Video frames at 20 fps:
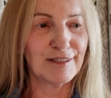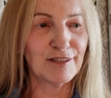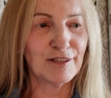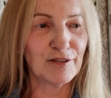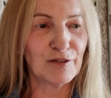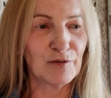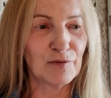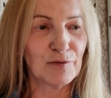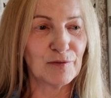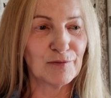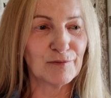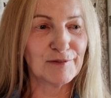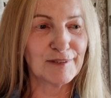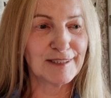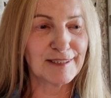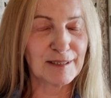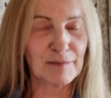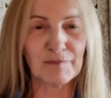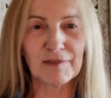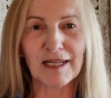You know,
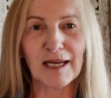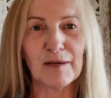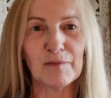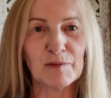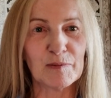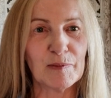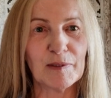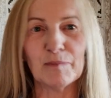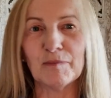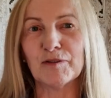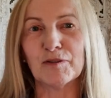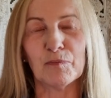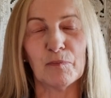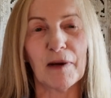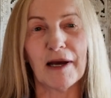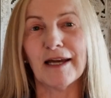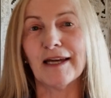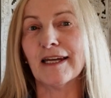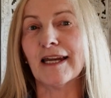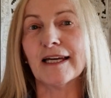sometimes maybe to
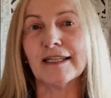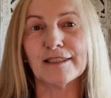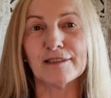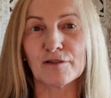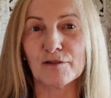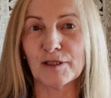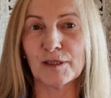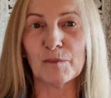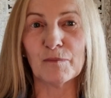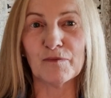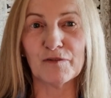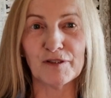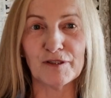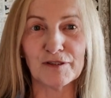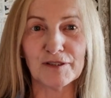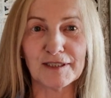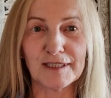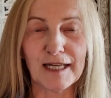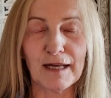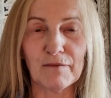buy an ice cream for
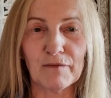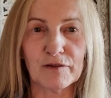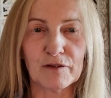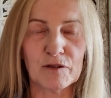yourself,